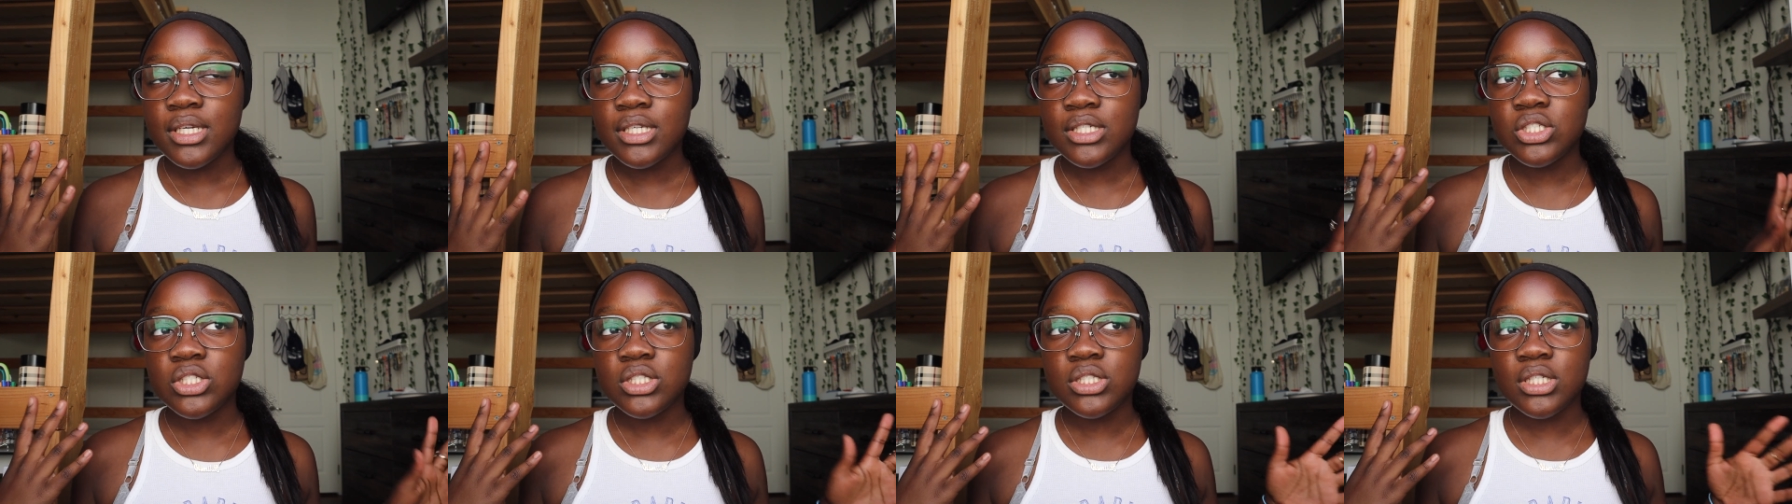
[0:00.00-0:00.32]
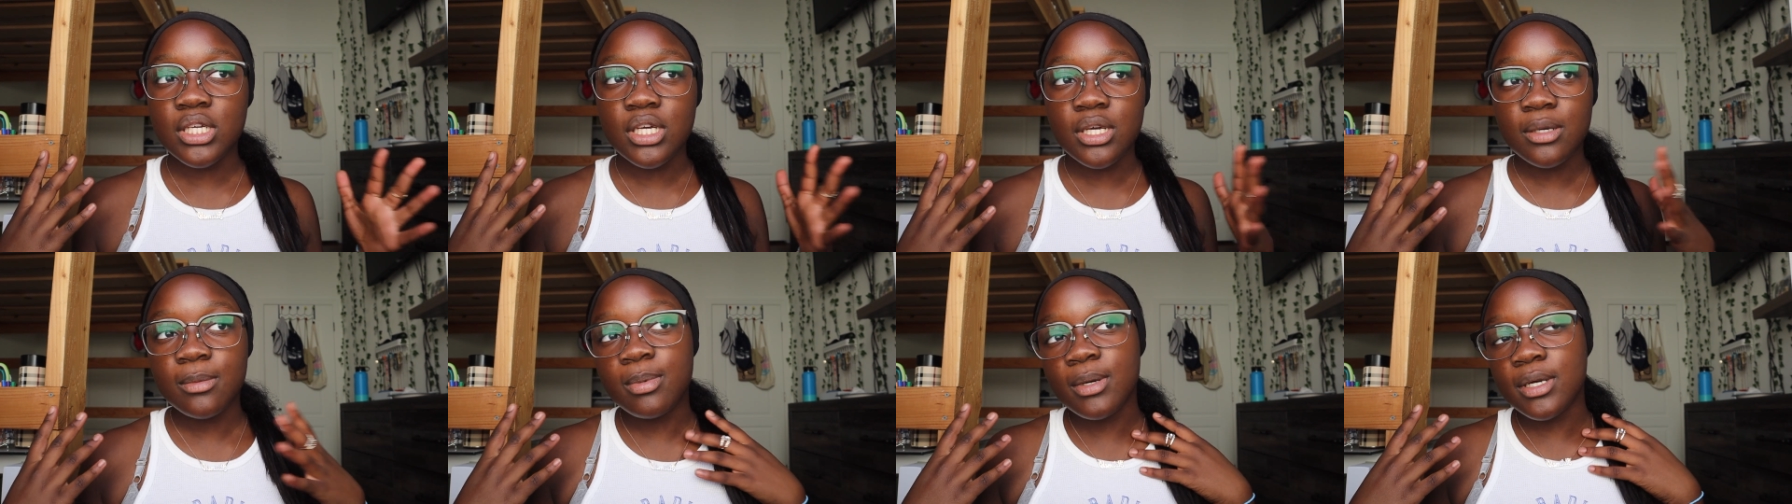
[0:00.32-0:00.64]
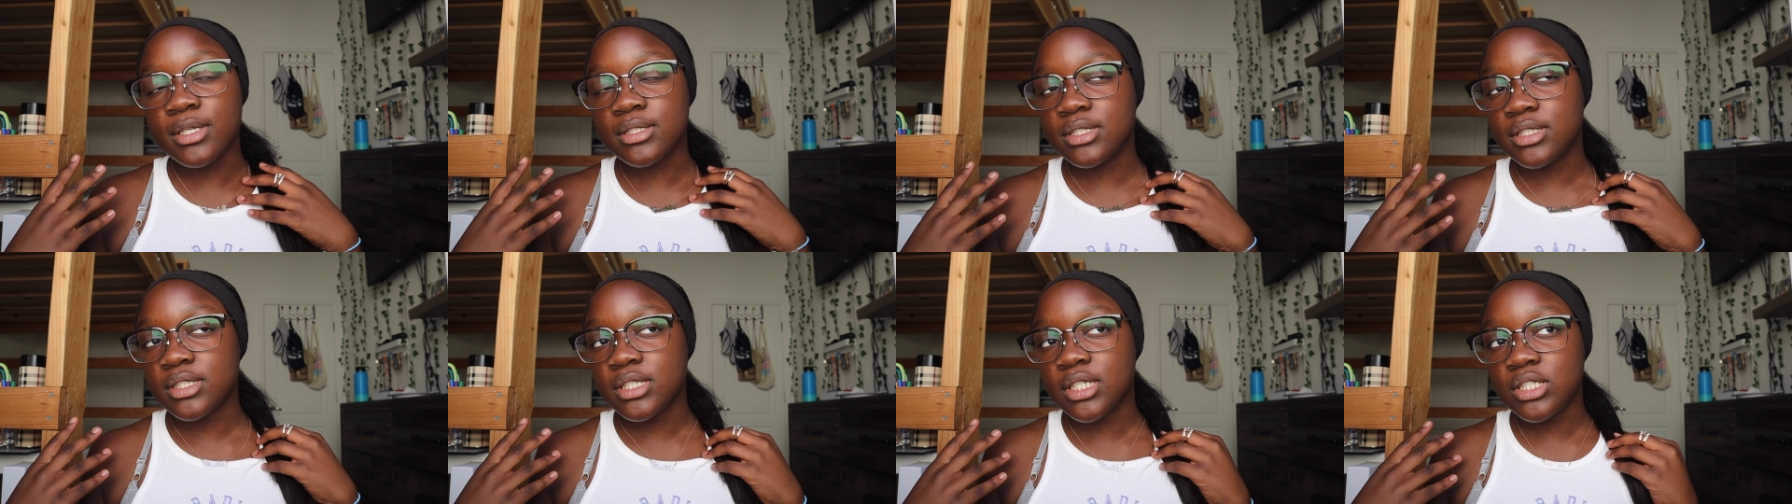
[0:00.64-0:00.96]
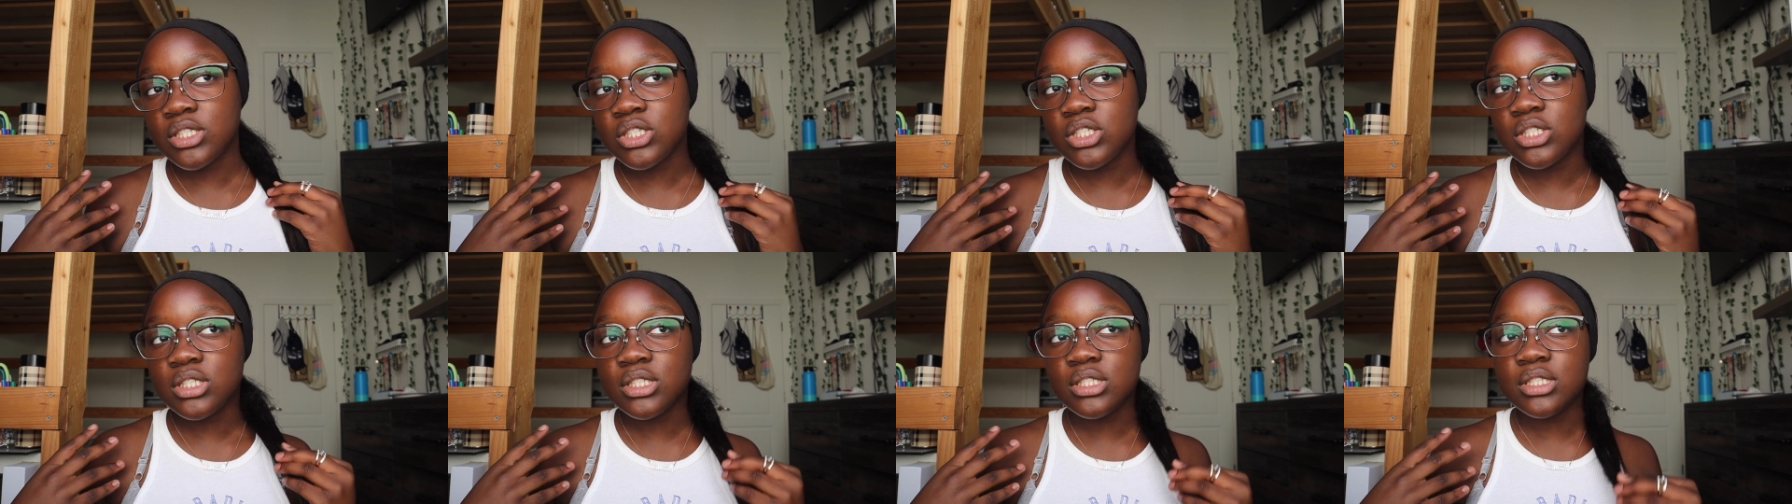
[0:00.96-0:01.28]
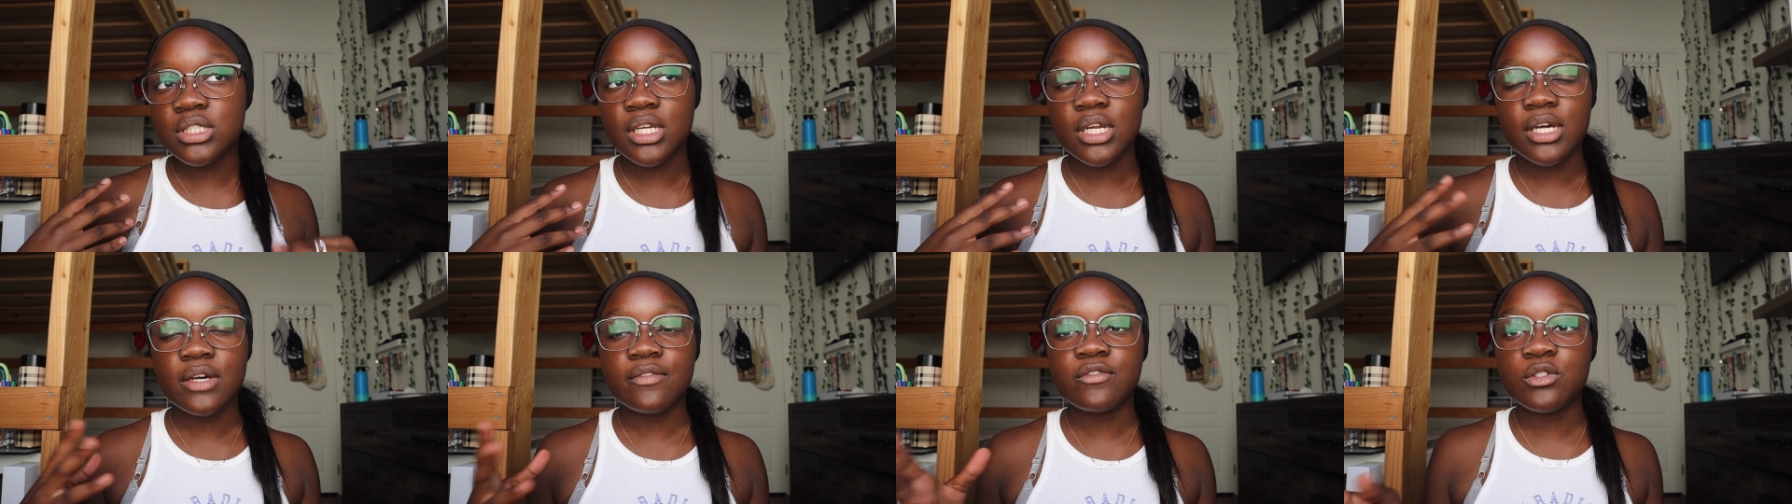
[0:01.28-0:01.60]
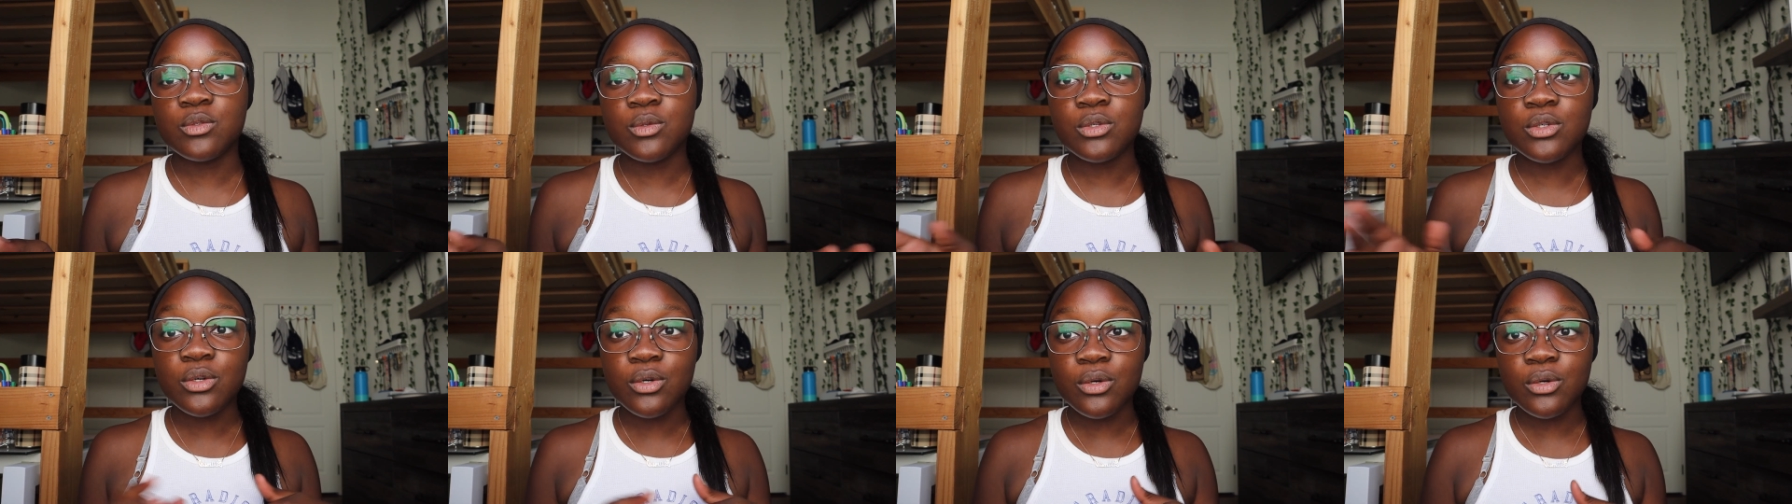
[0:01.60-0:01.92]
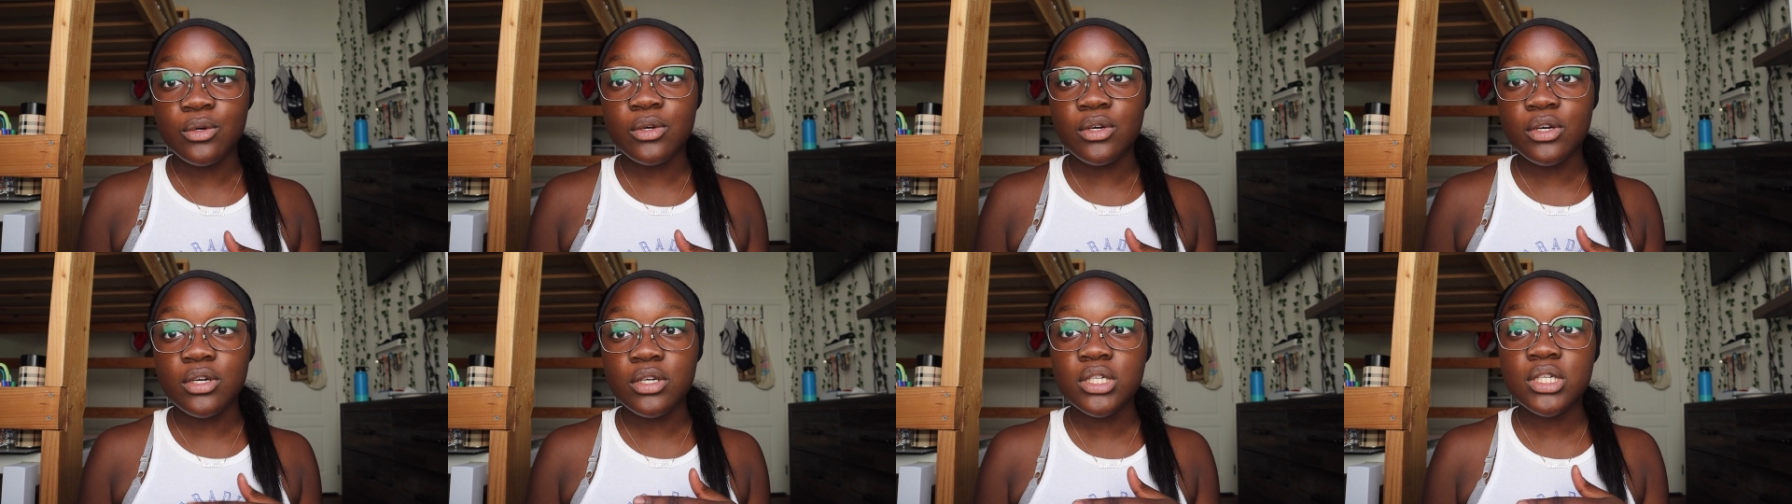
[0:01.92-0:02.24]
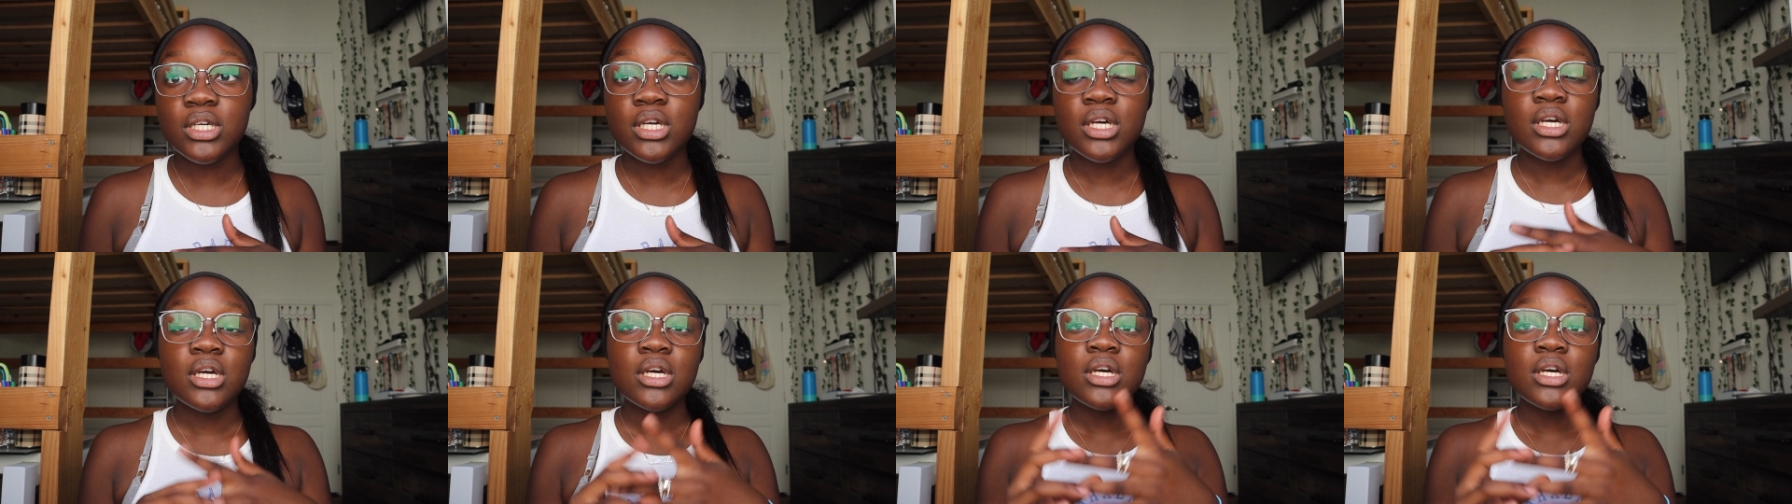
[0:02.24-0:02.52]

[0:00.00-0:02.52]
It's just like a presentation that I have to record.